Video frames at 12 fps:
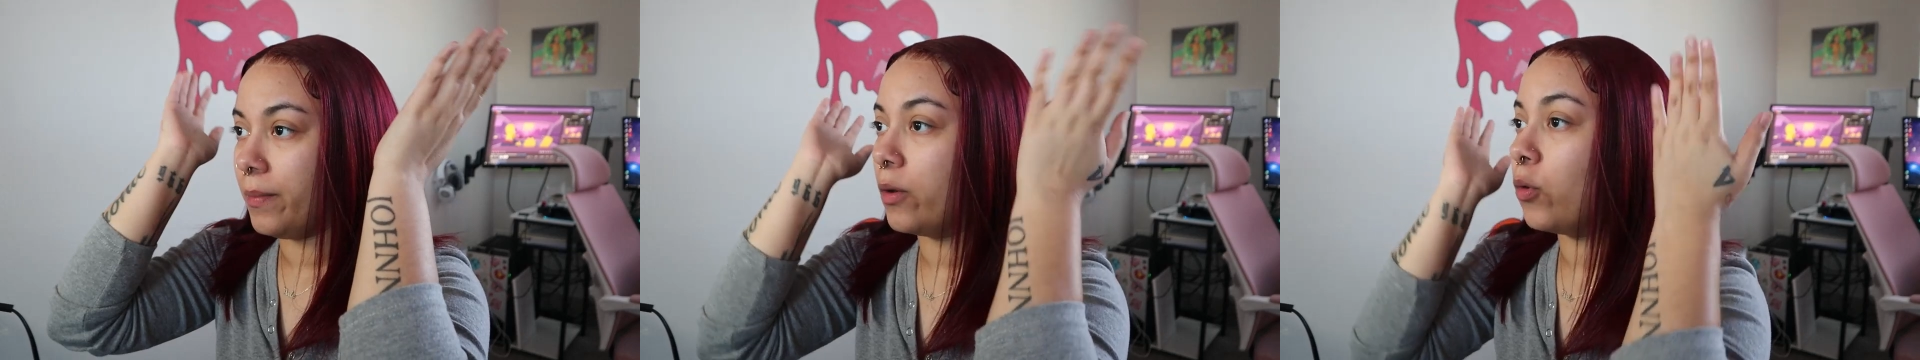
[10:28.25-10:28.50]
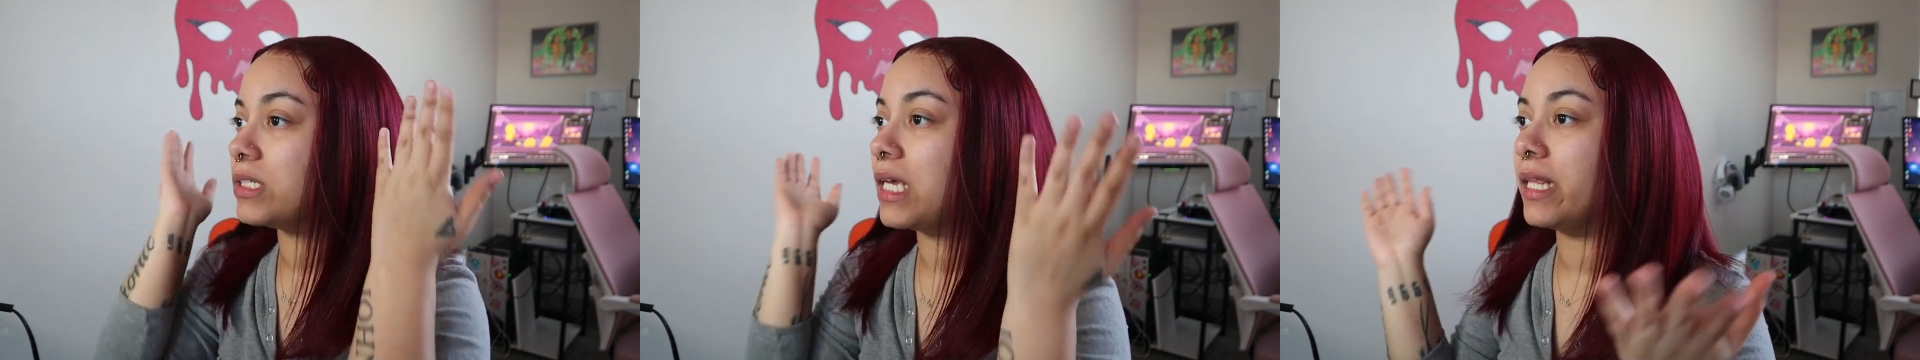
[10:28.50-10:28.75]
But
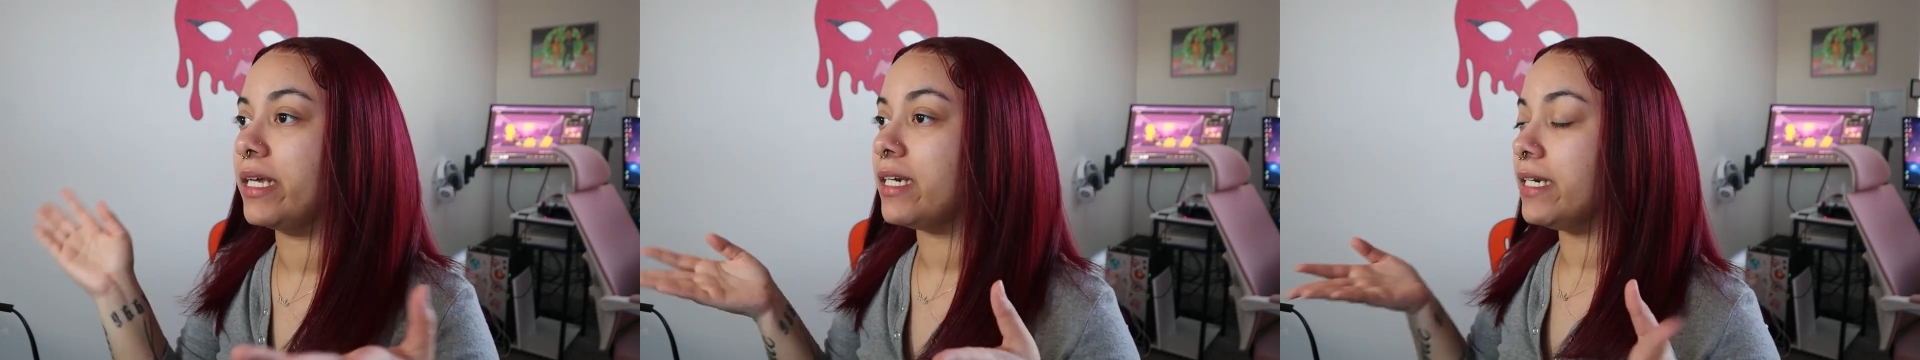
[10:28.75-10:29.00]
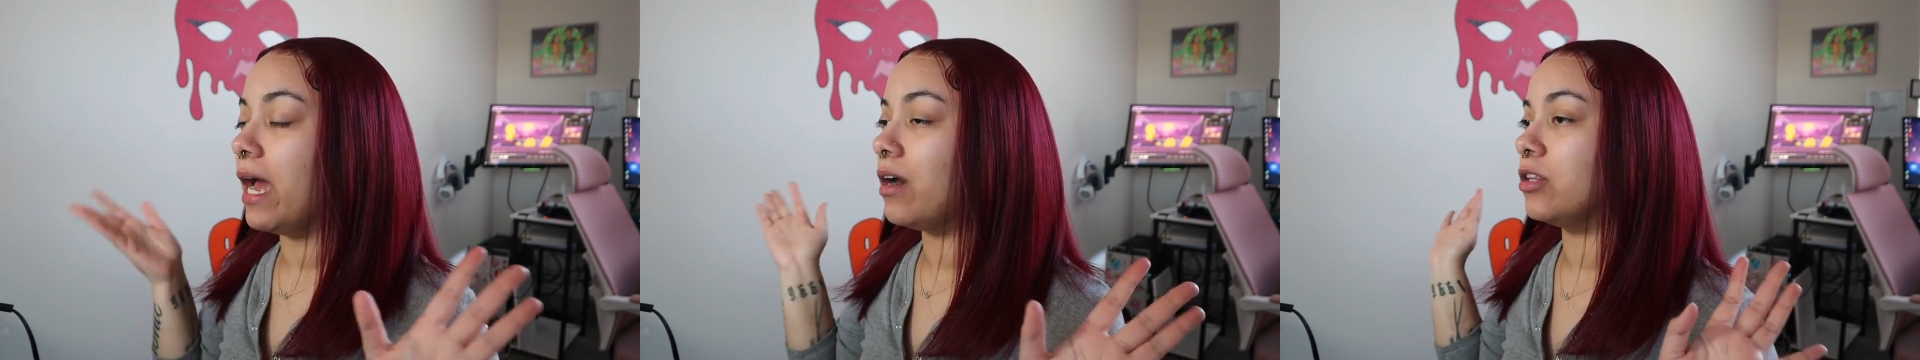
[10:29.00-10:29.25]
once I laid it
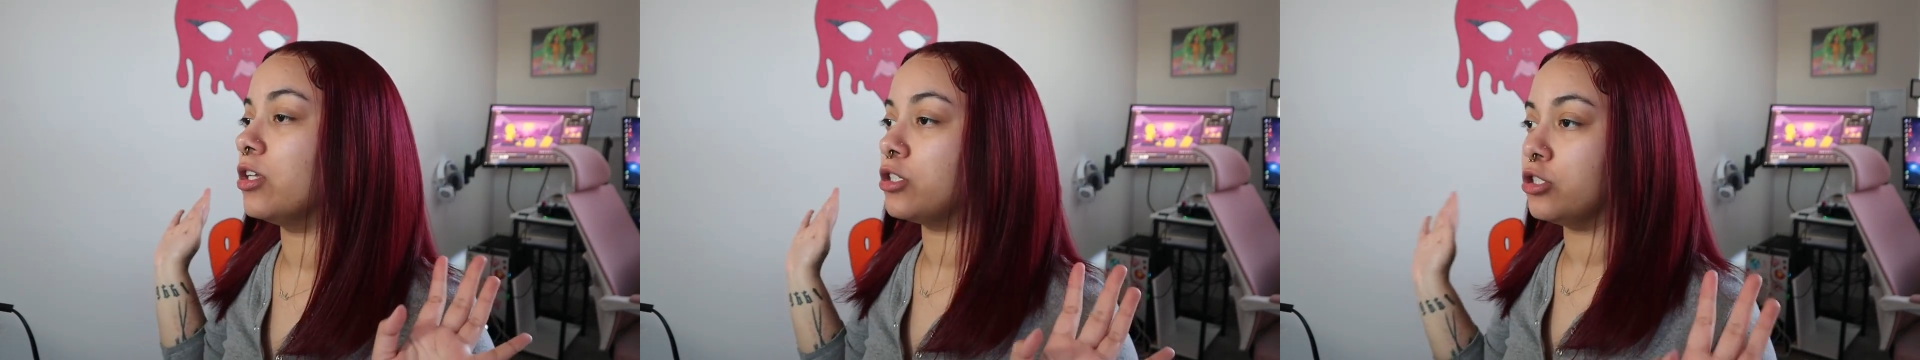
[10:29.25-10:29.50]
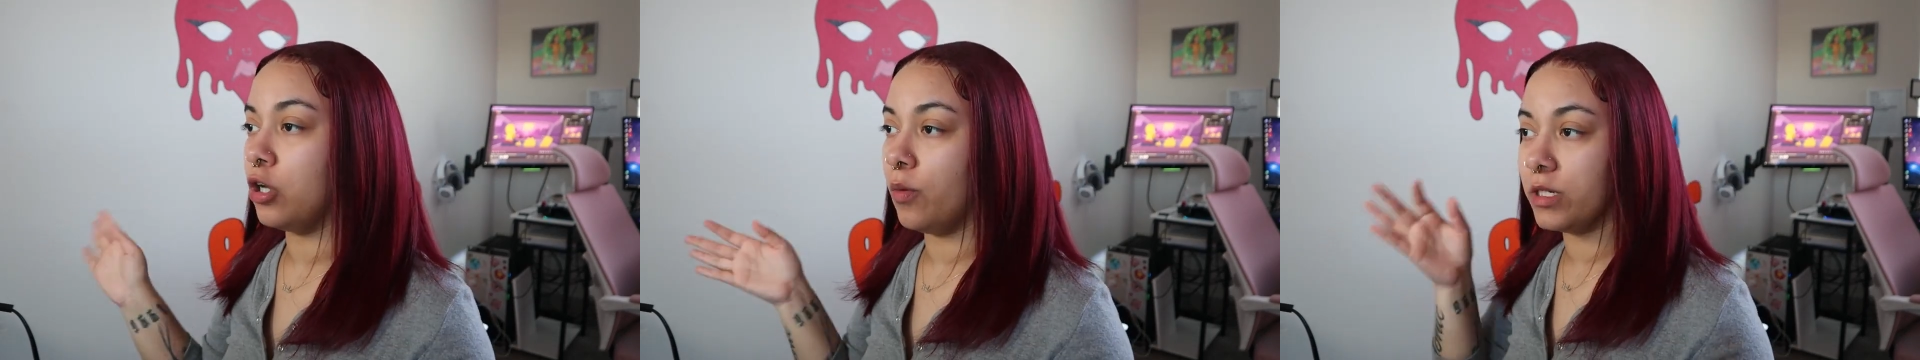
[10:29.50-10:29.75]
down, it
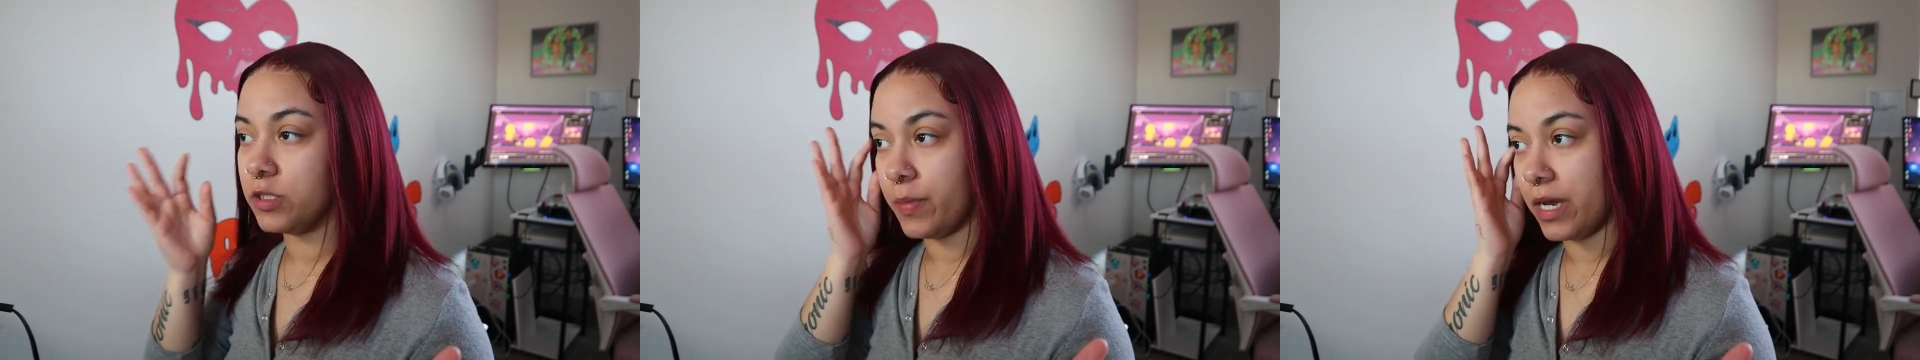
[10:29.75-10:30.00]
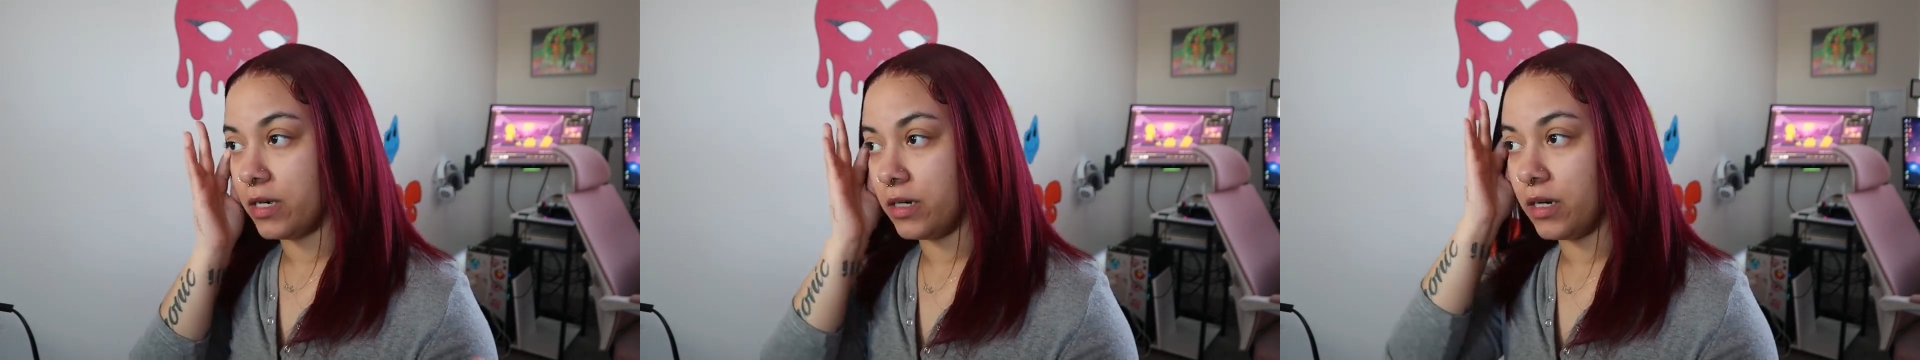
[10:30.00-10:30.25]
looks so much
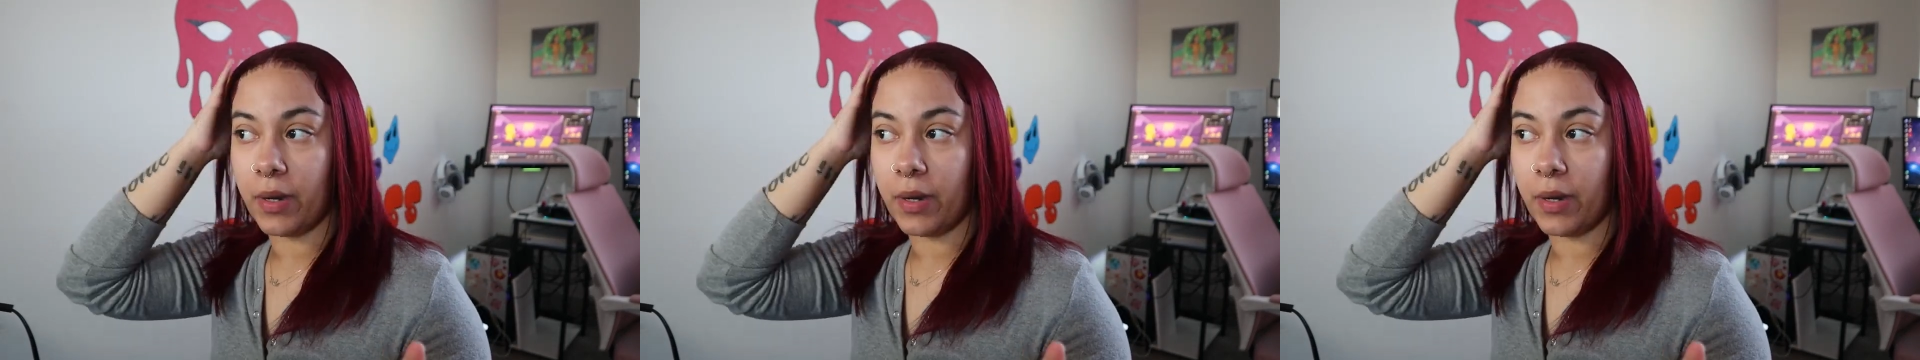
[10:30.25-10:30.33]
better.